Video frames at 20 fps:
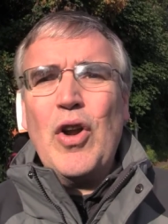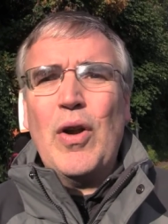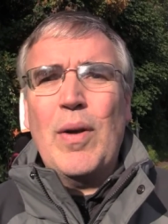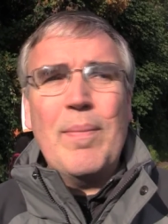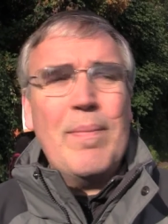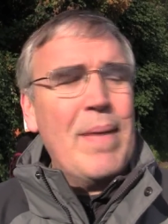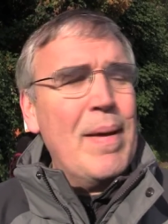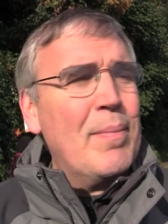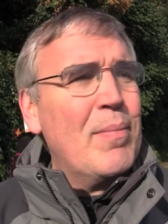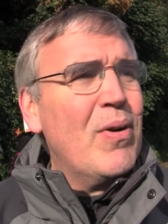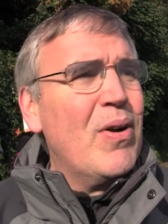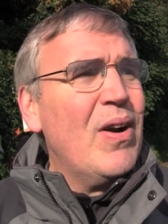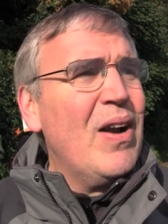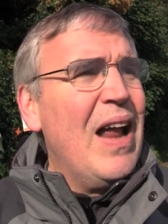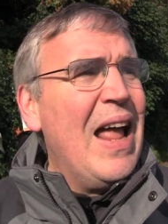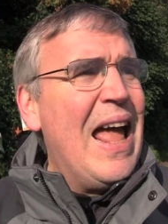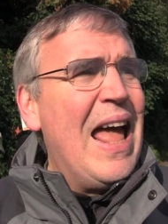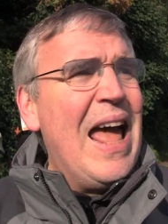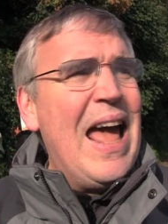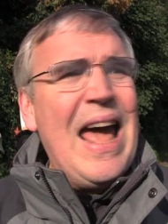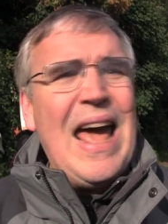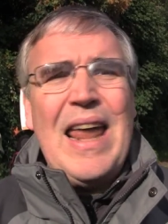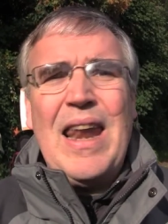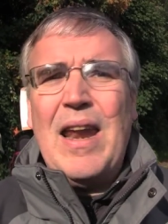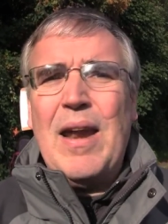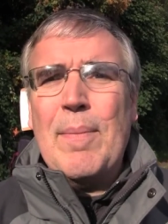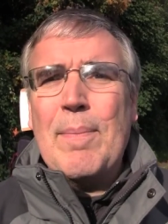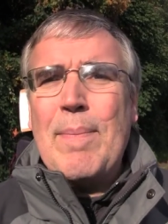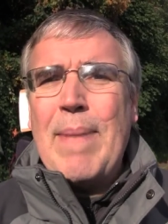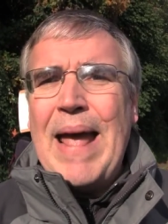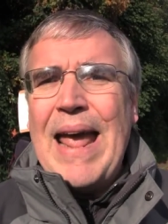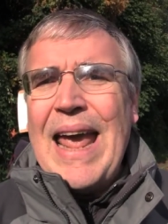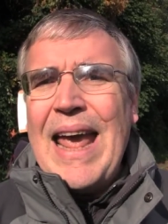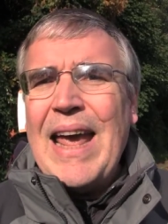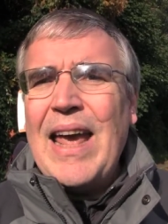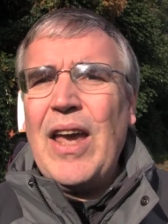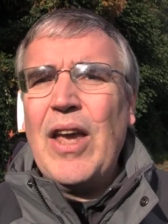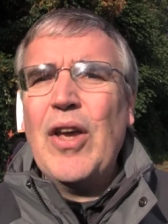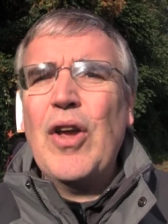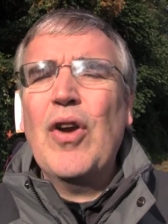you're a member, and at a
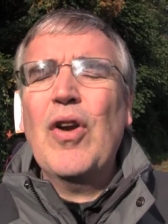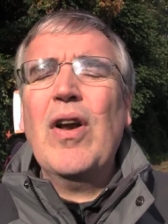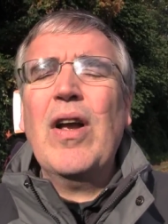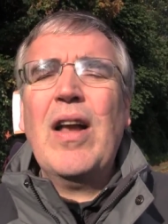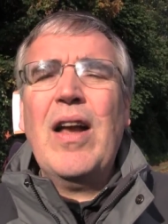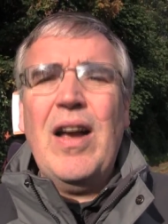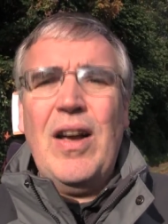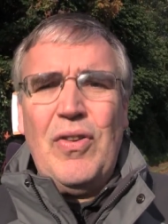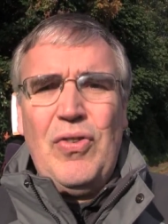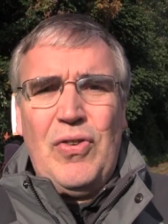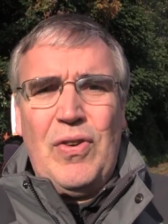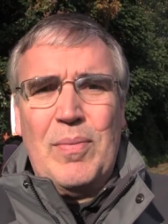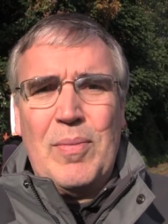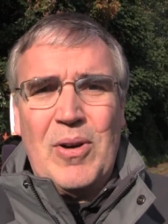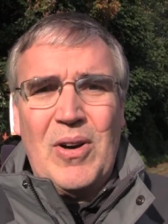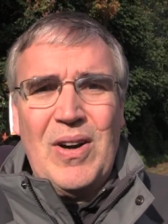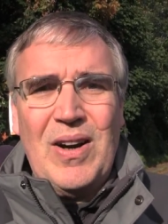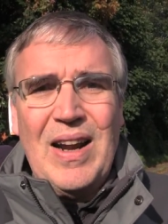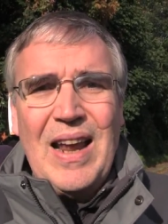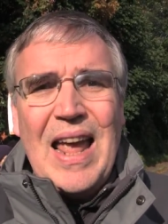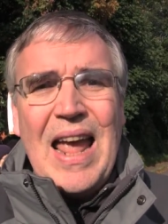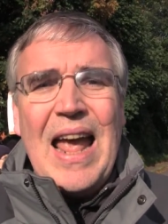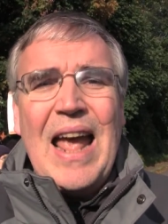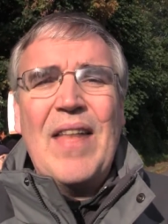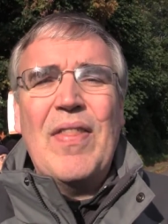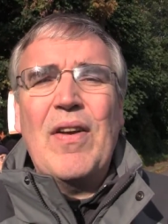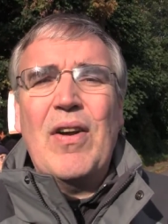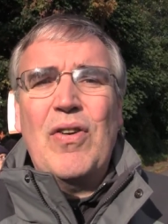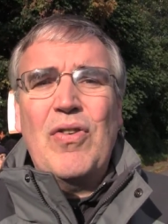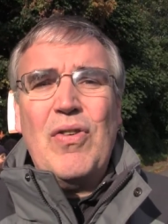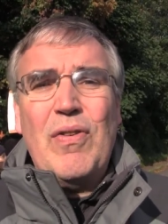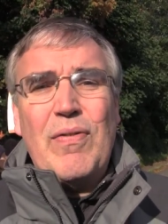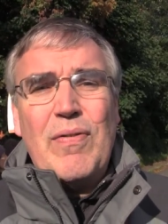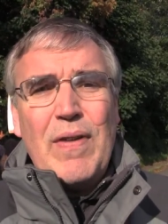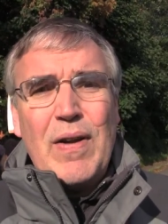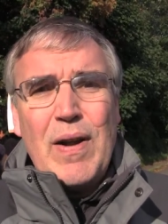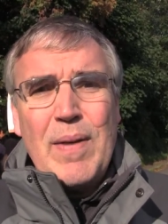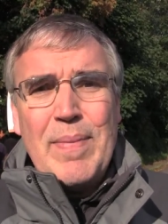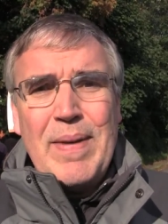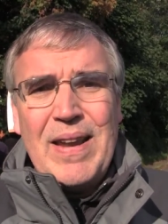bank, you're a customer. There is a
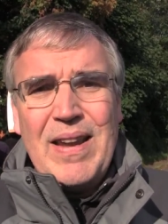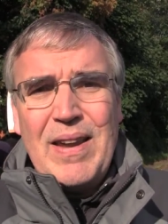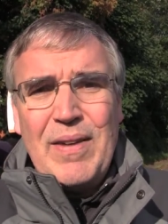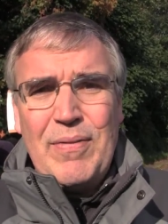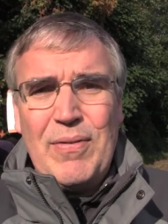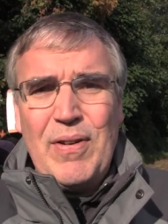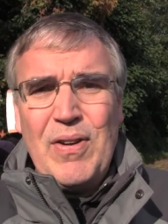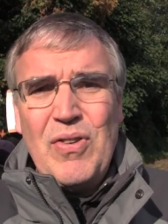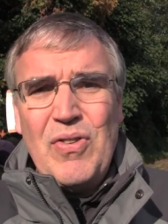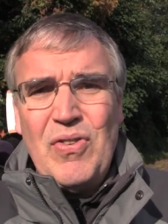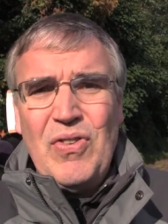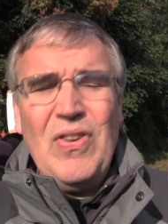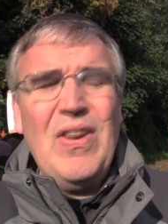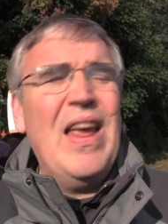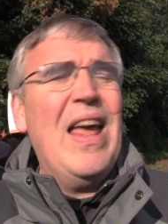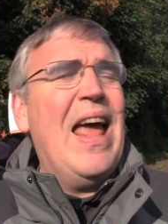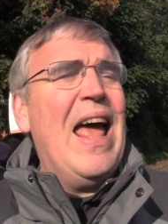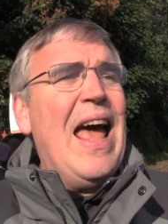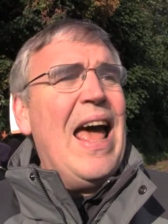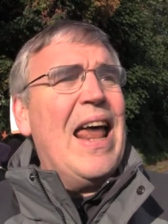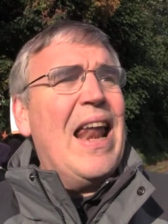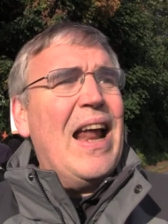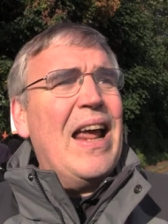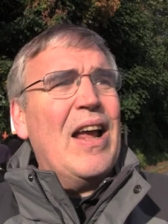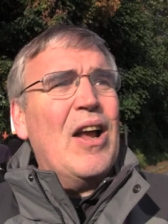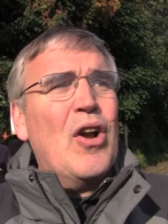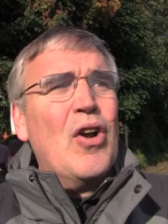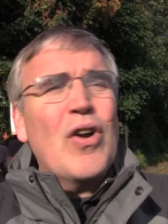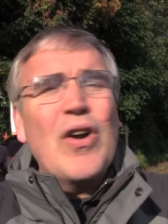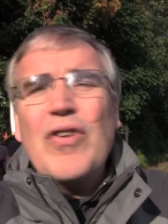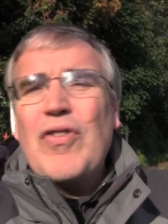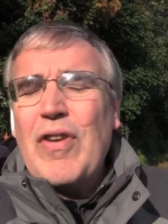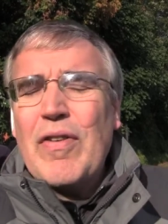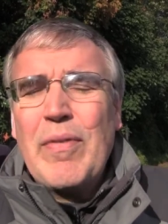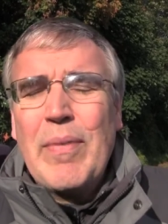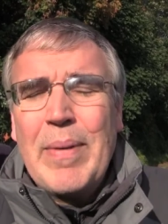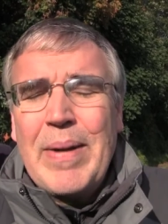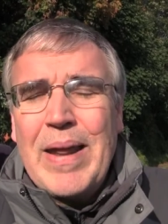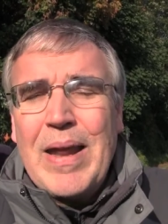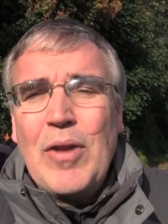very big difference, and I encourage
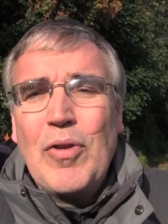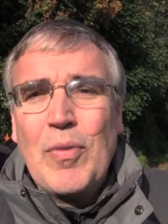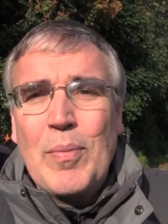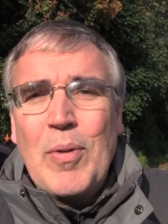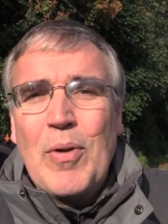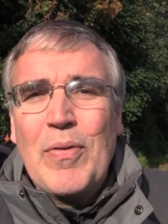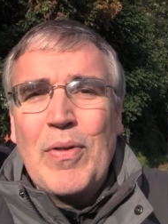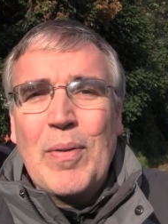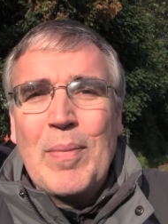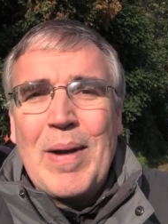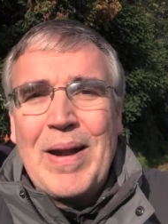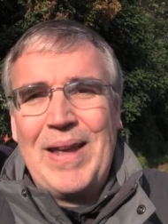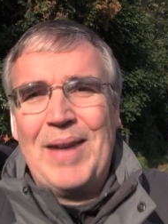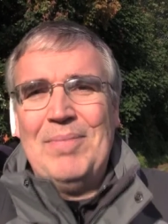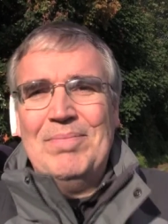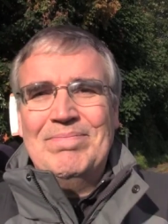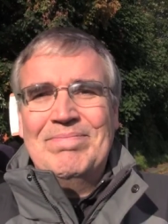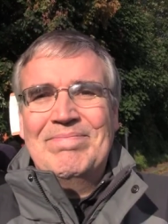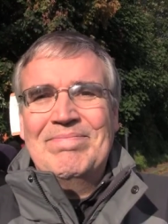everybody to move their money.